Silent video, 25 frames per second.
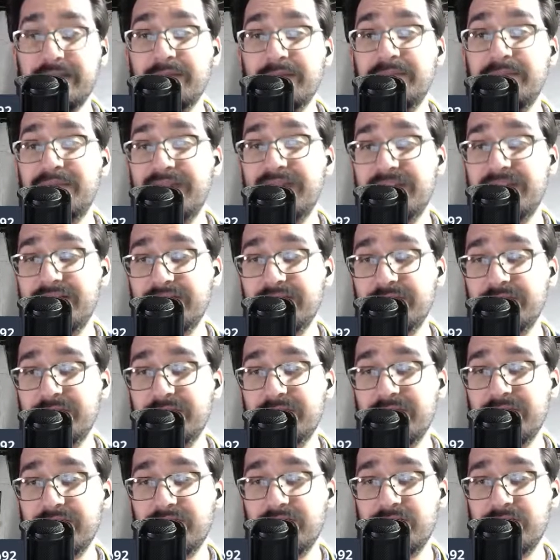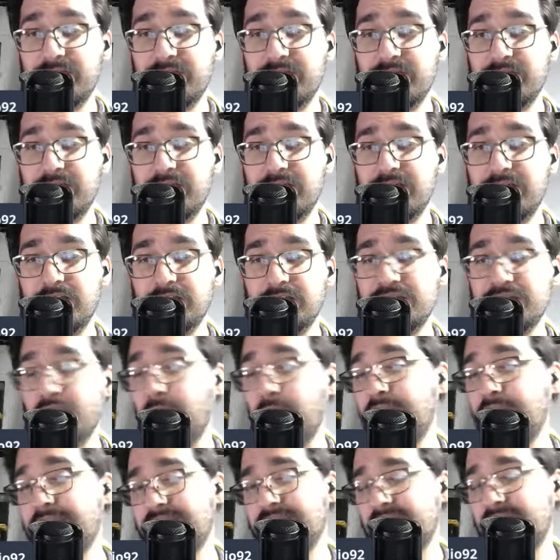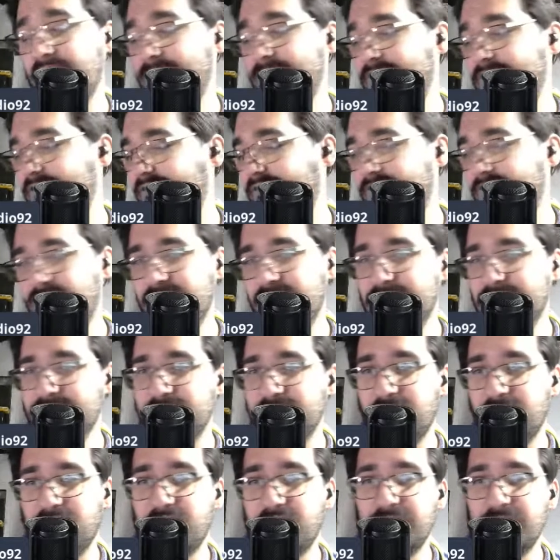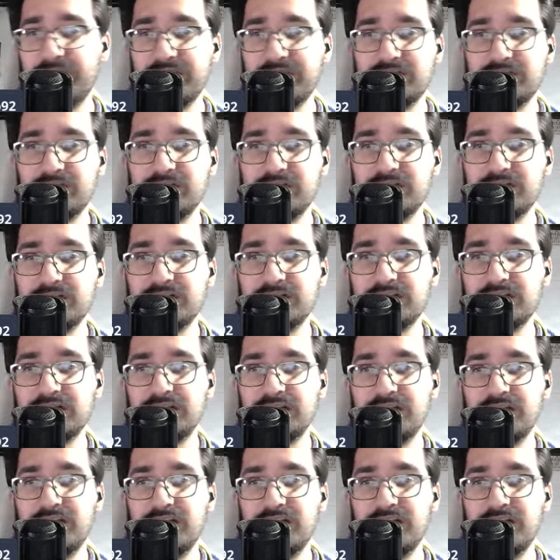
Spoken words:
pin with her choke slam that always looks